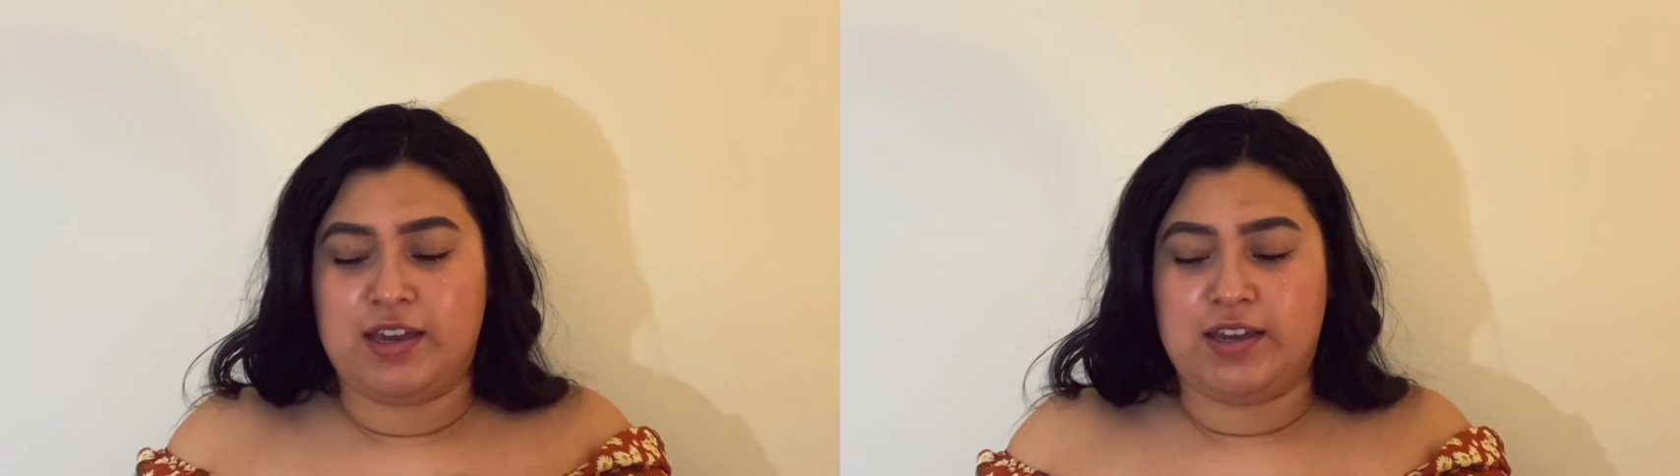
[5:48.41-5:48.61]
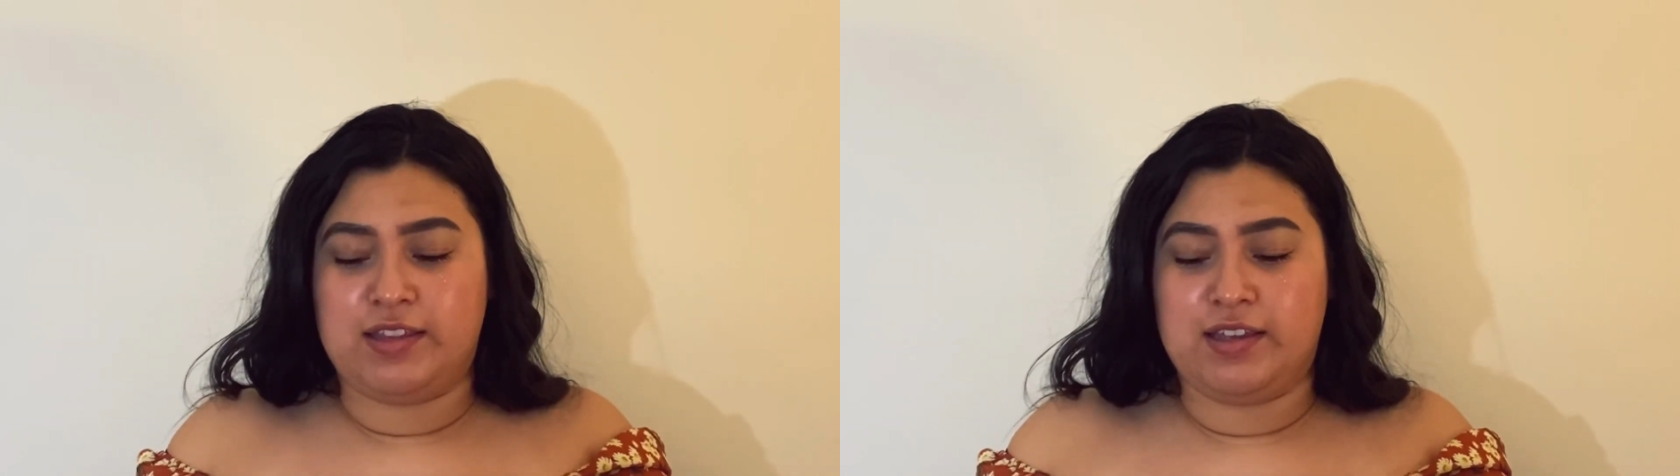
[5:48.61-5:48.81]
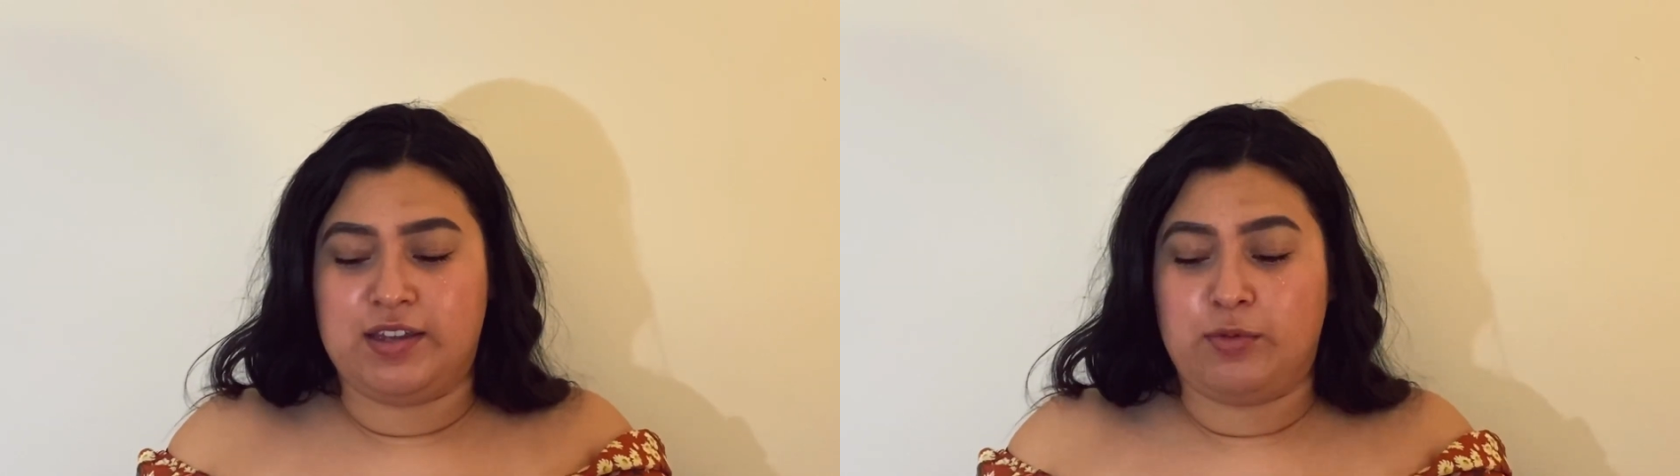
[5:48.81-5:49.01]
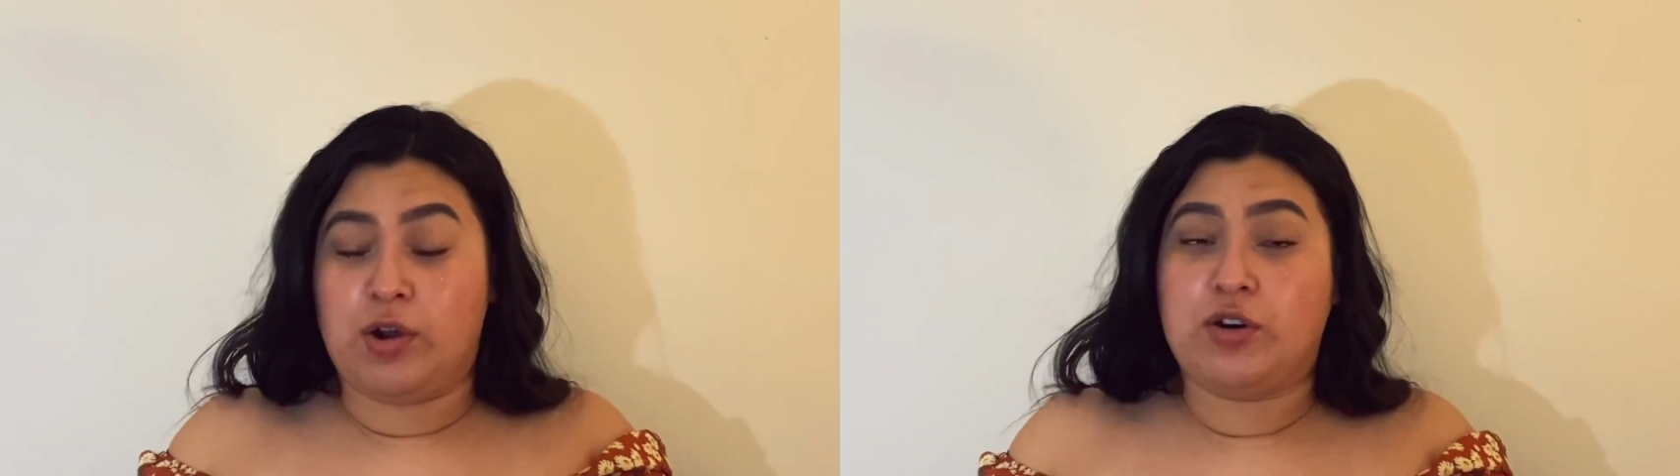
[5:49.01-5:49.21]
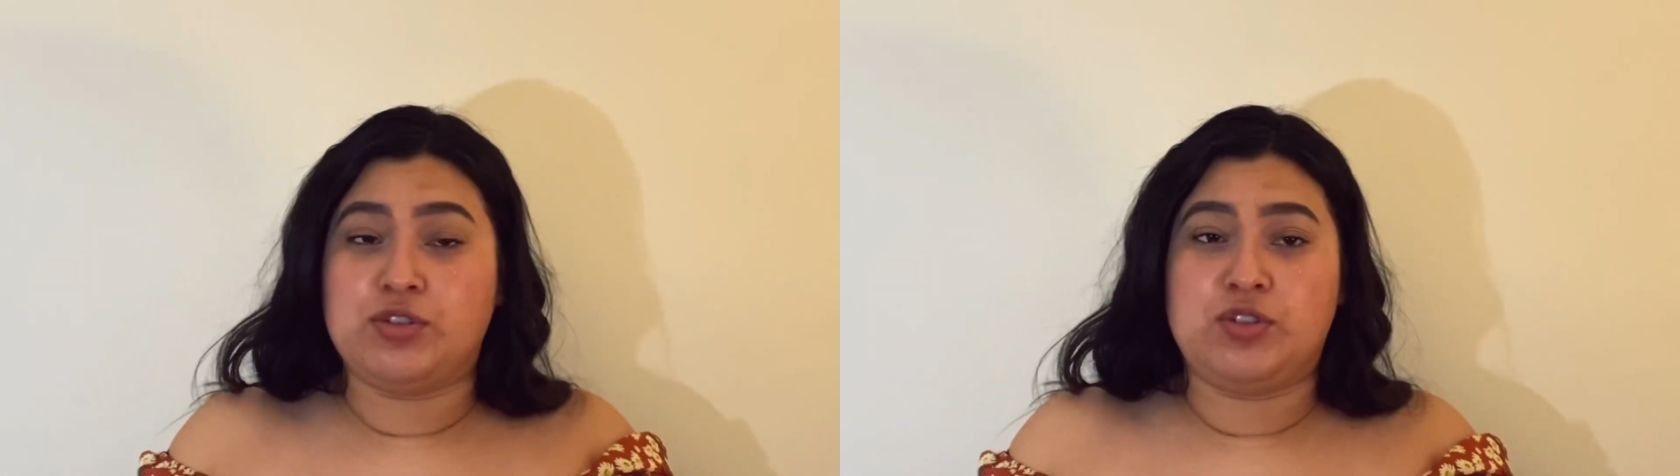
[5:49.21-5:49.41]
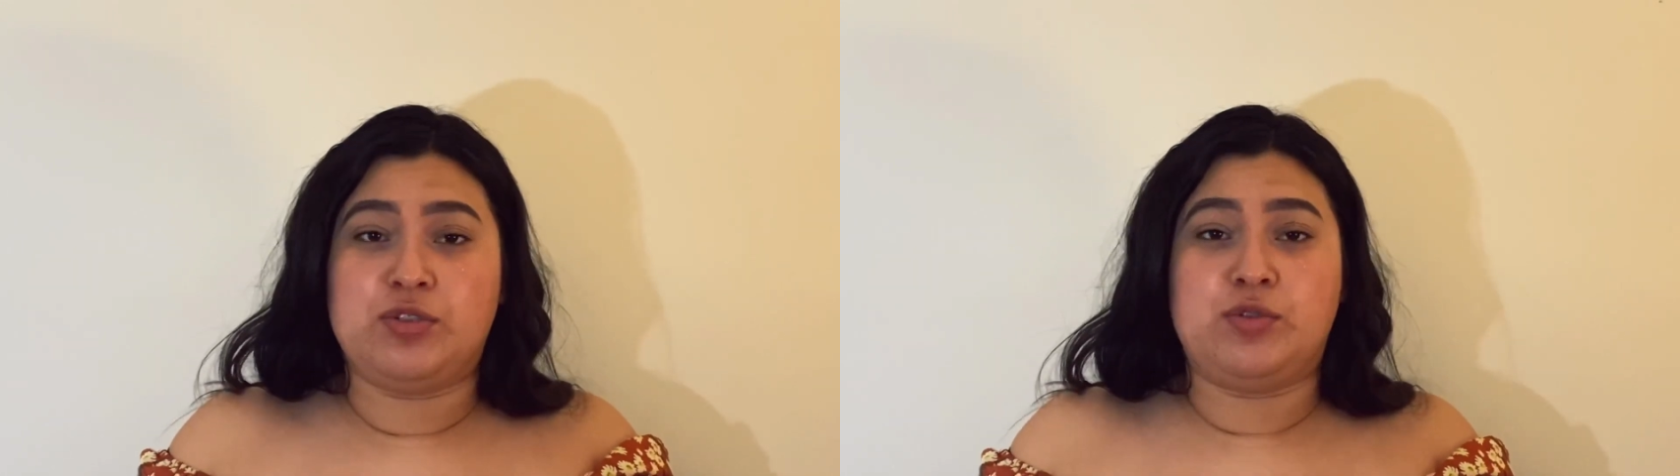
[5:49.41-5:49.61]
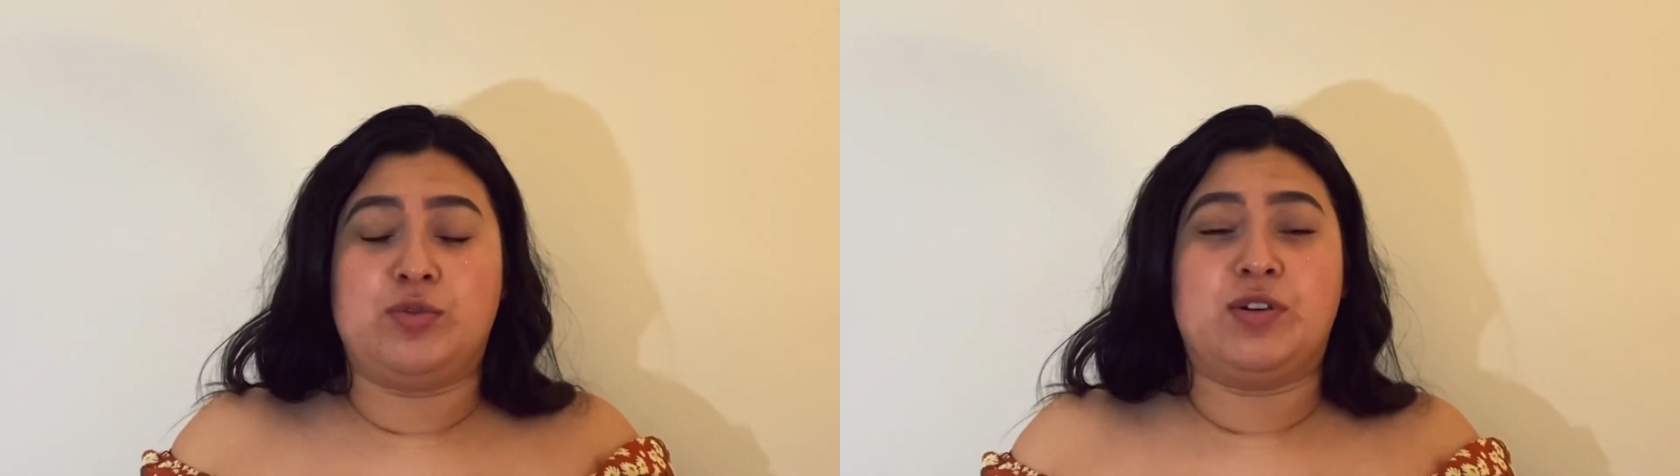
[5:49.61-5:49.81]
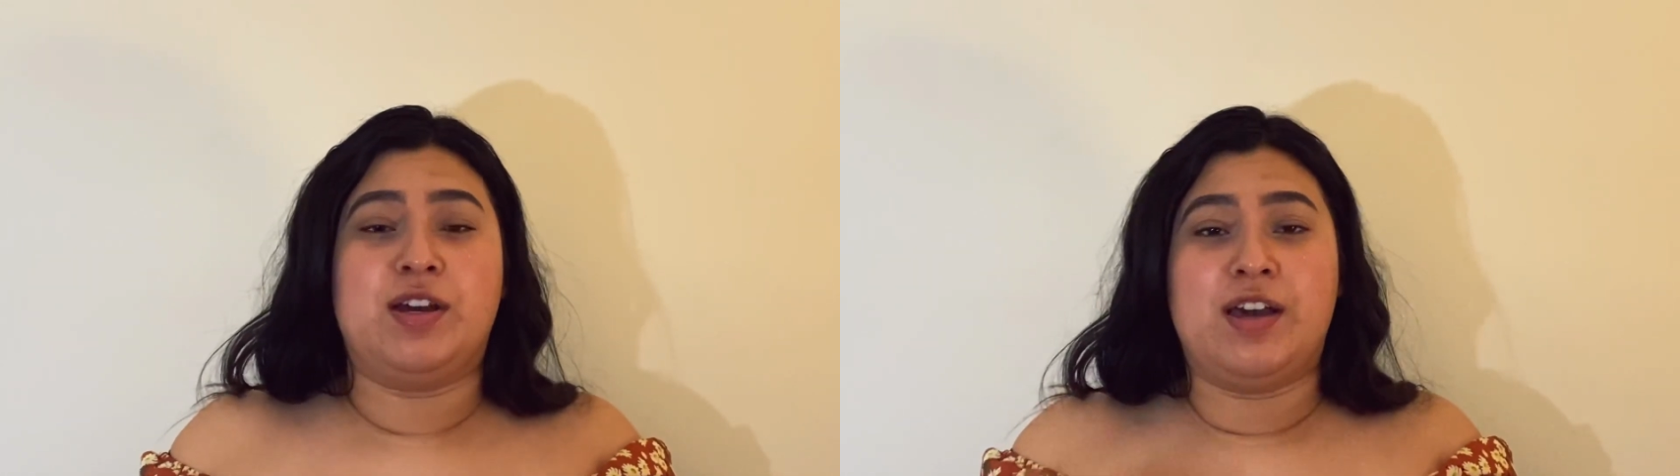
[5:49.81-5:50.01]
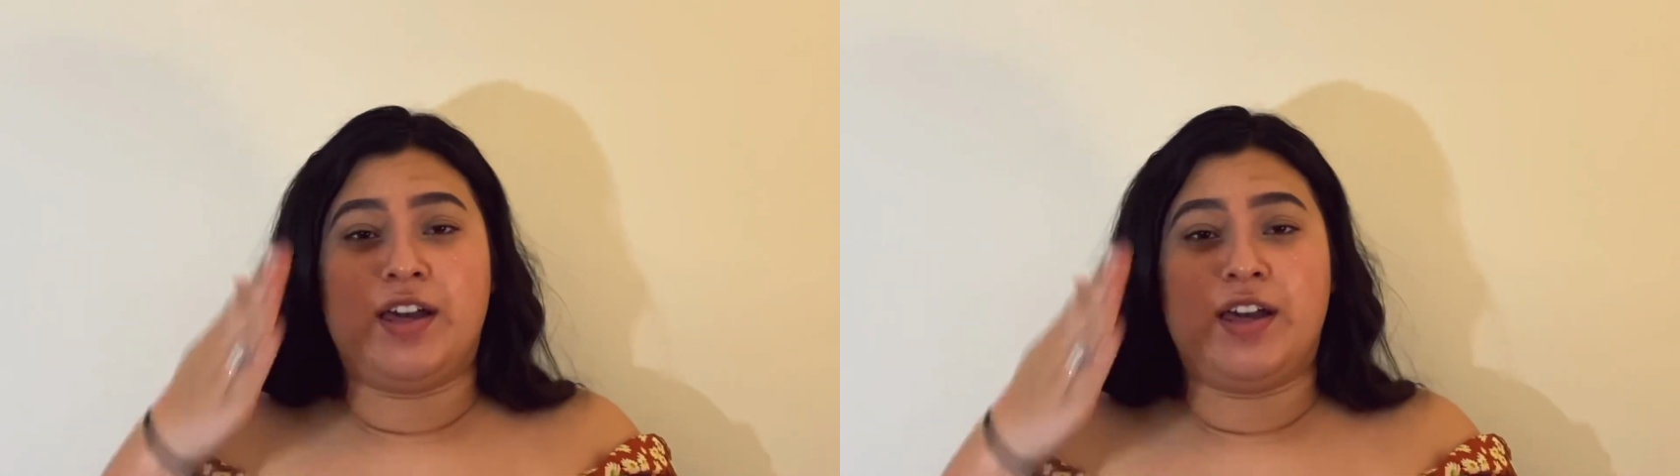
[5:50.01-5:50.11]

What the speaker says: and then I'll do